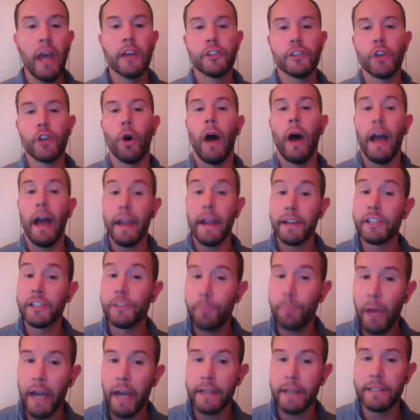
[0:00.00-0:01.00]
So I
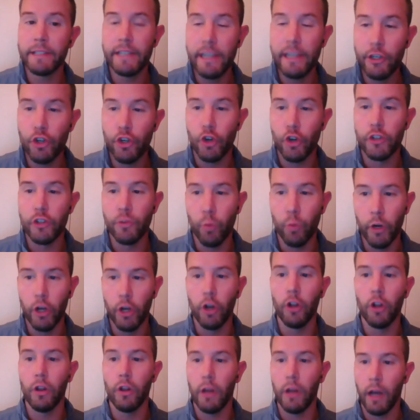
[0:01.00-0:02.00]
expect teachers
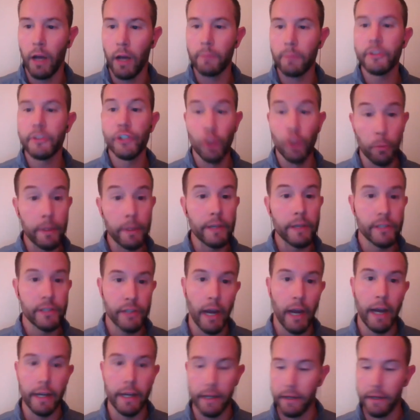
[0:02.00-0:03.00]
will um, still be
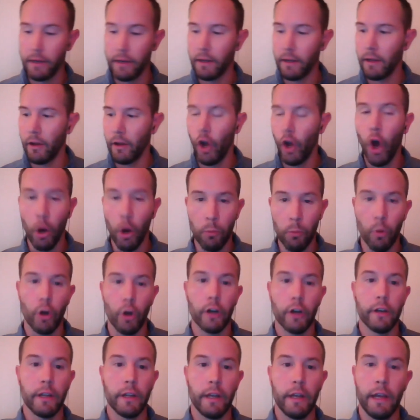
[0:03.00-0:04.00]
assigning
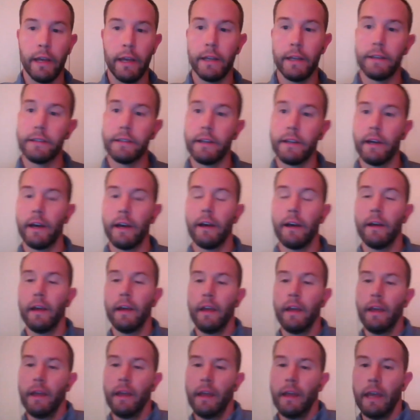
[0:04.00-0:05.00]
homework and,
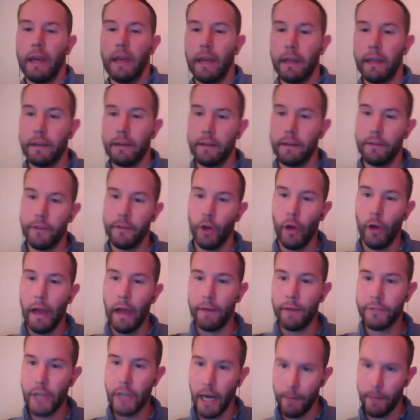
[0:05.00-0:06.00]
uh, and
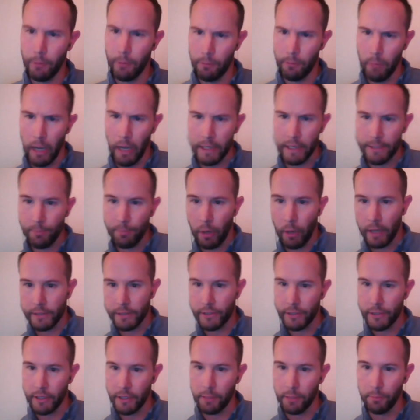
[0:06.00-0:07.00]
I'll have time at my
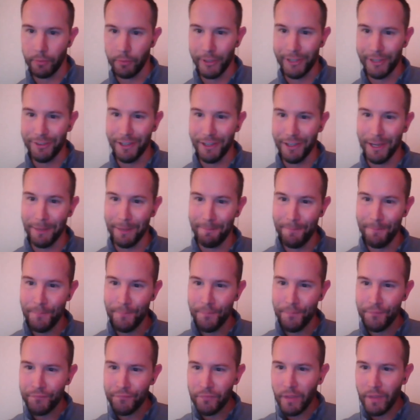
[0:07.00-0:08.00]
to complete
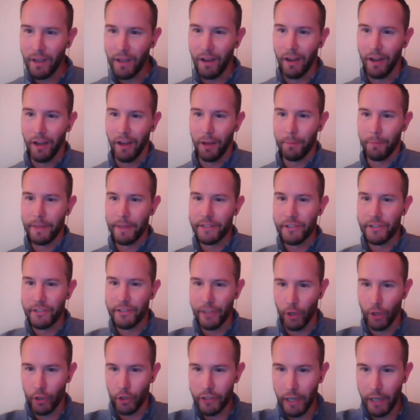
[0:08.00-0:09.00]
that. Um, it's
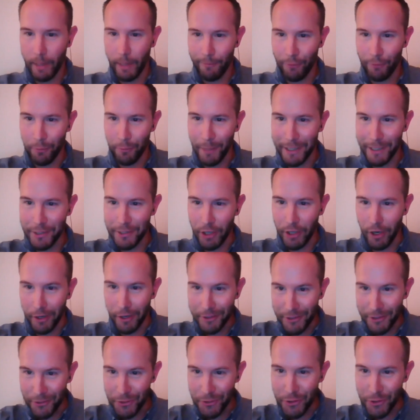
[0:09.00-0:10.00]
dinner time for my
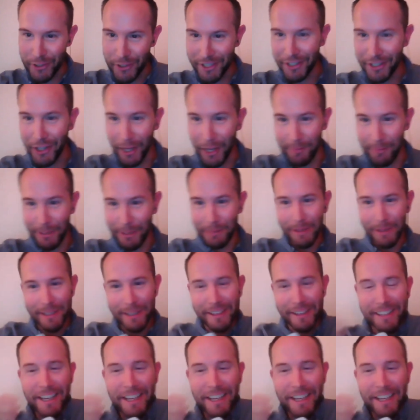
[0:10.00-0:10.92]
dog, so she's claiming me.